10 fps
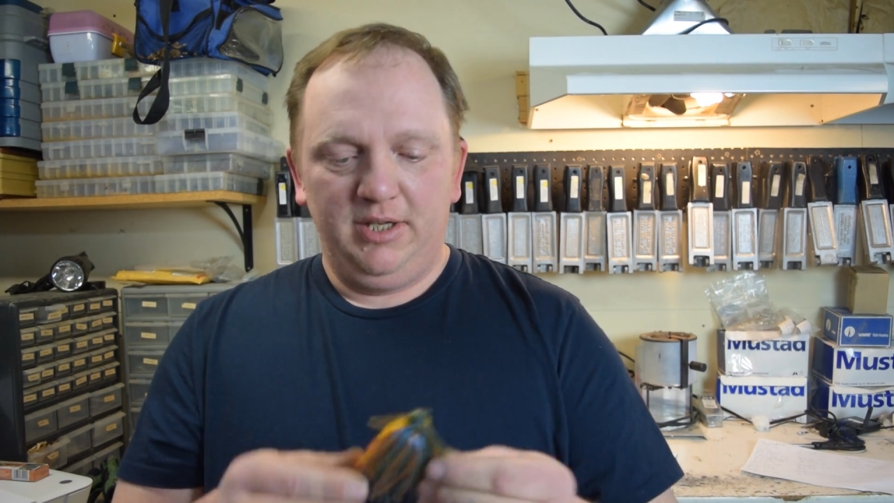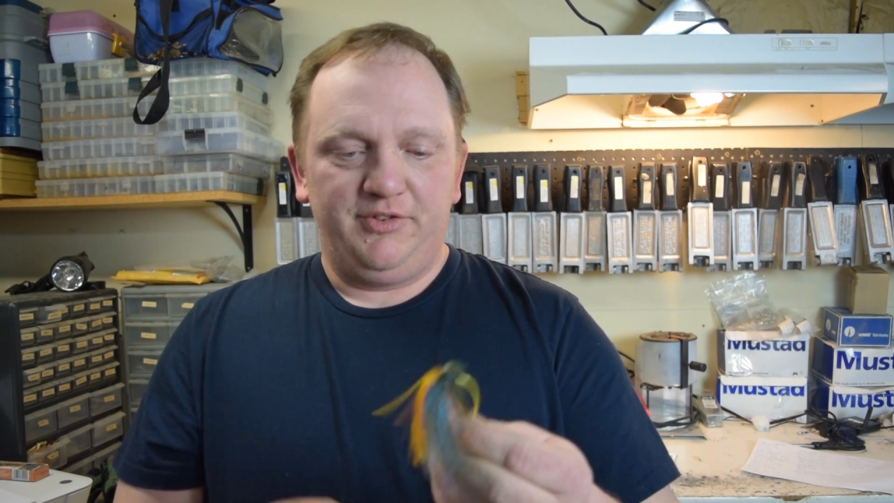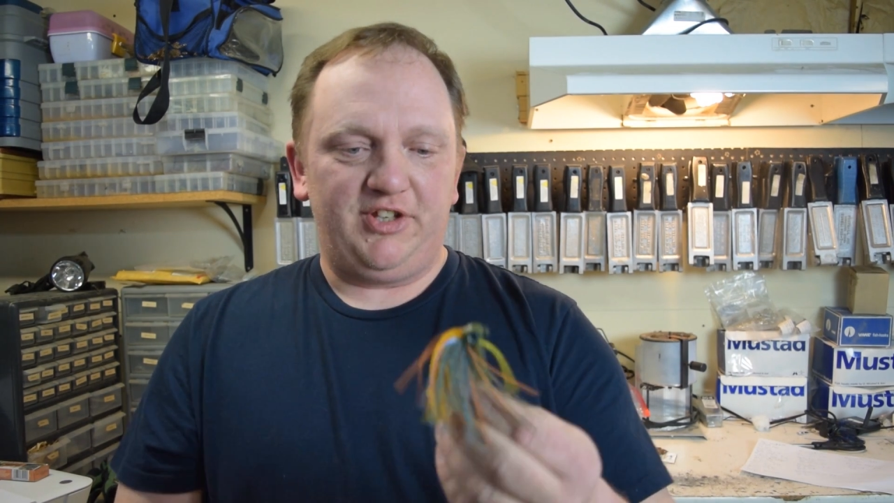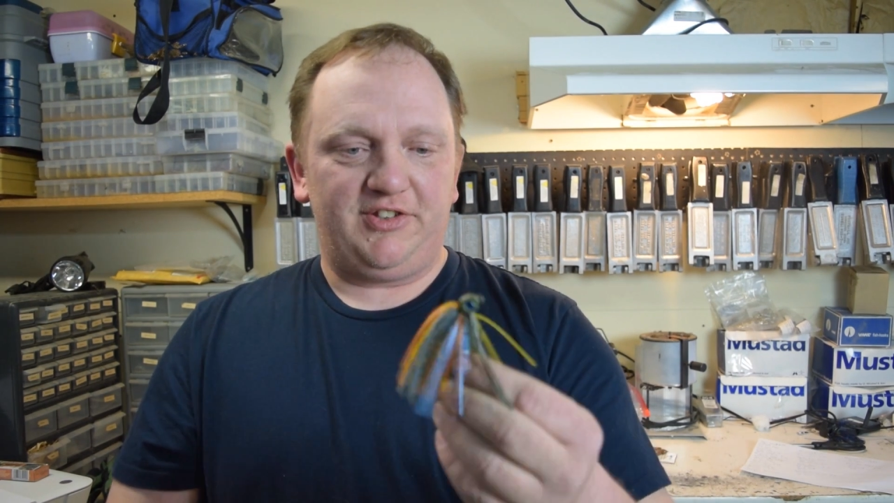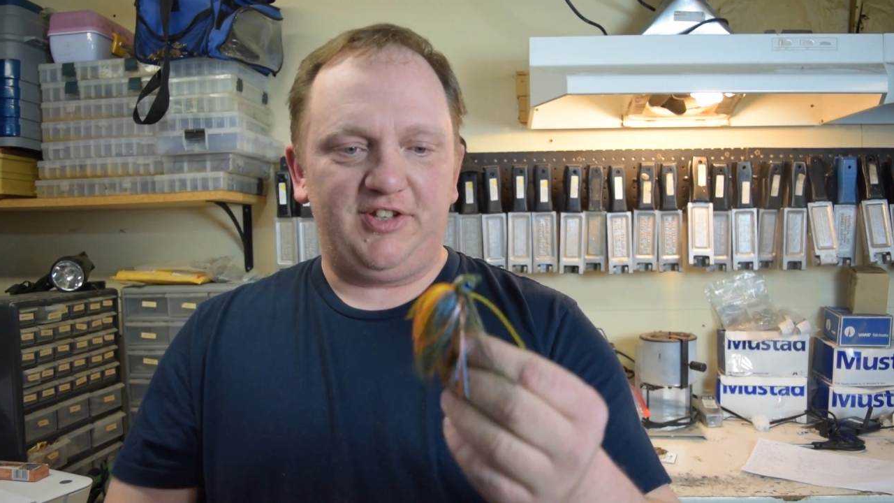
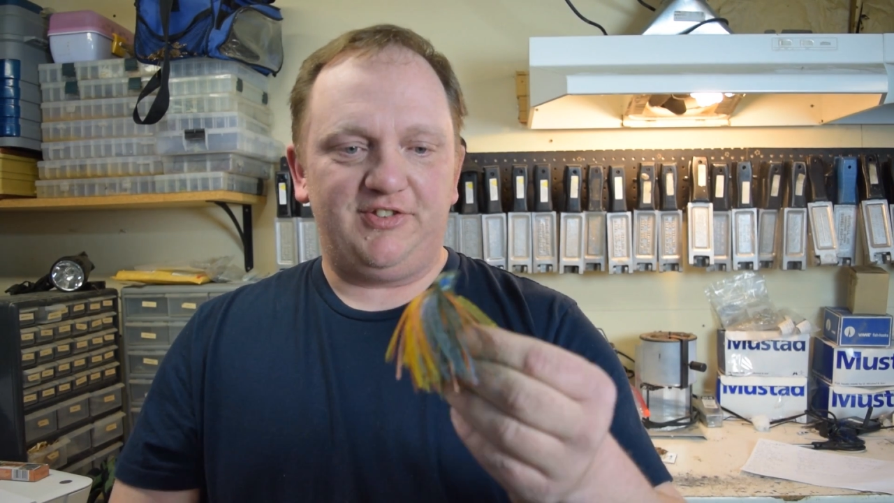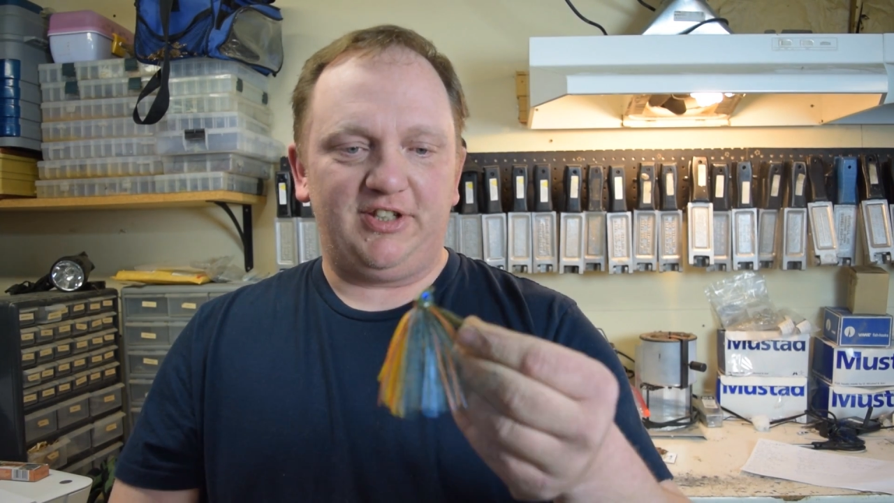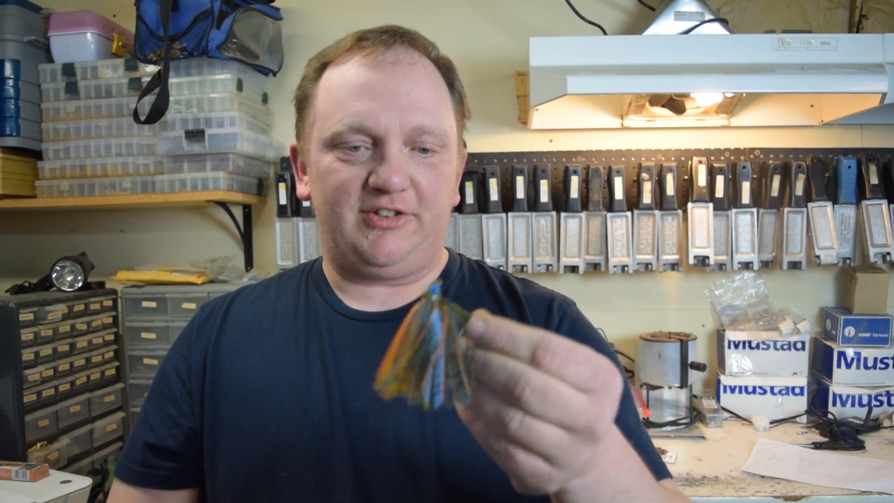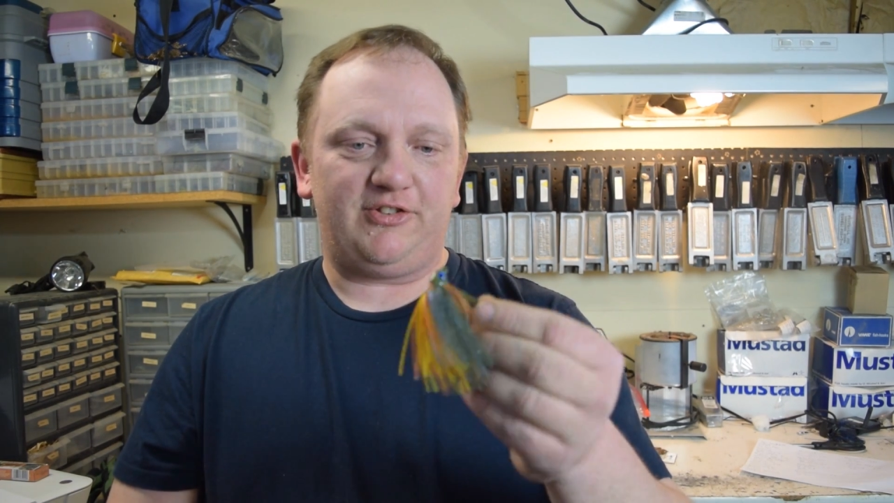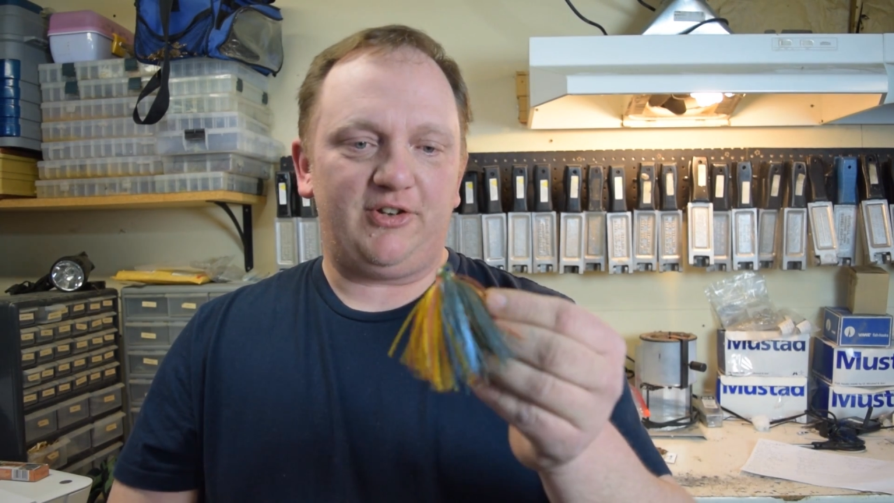
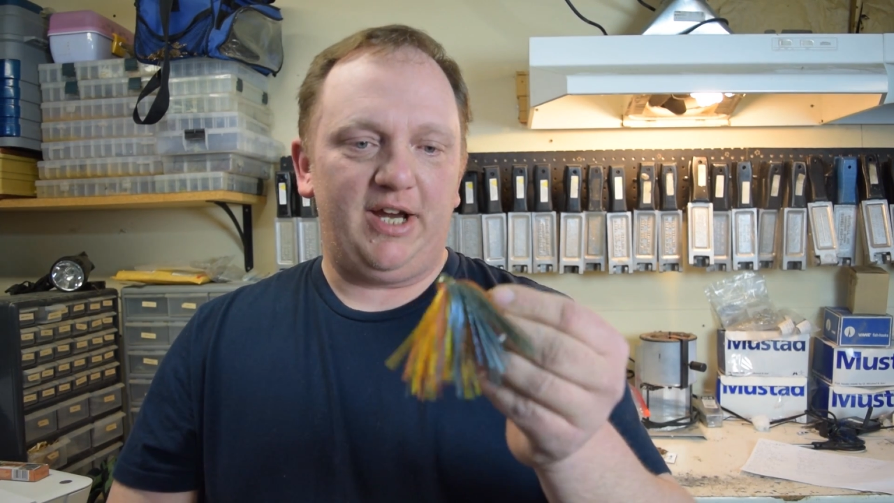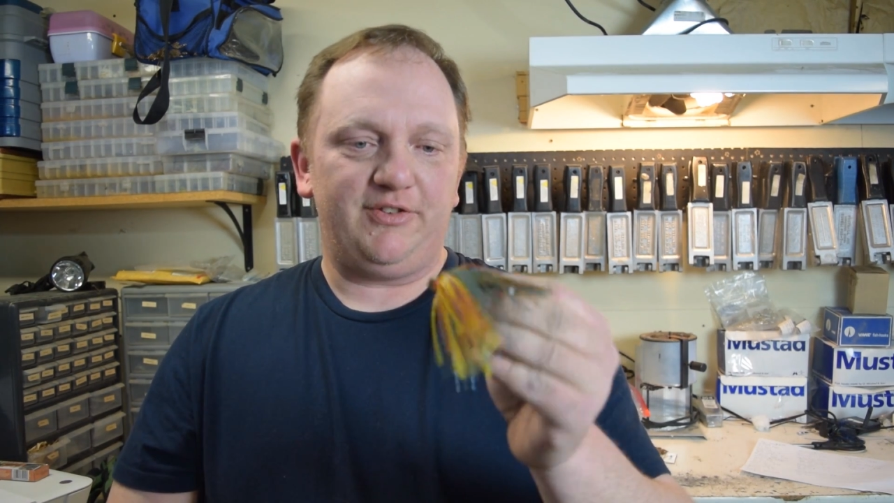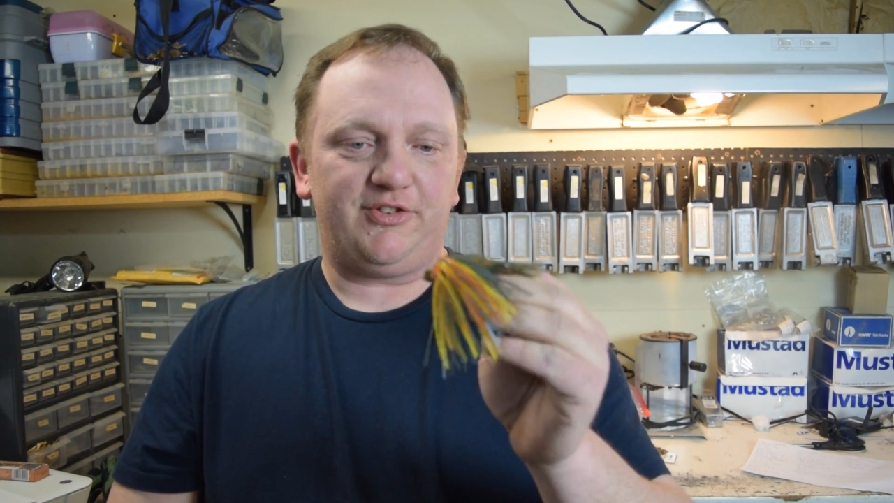66 strand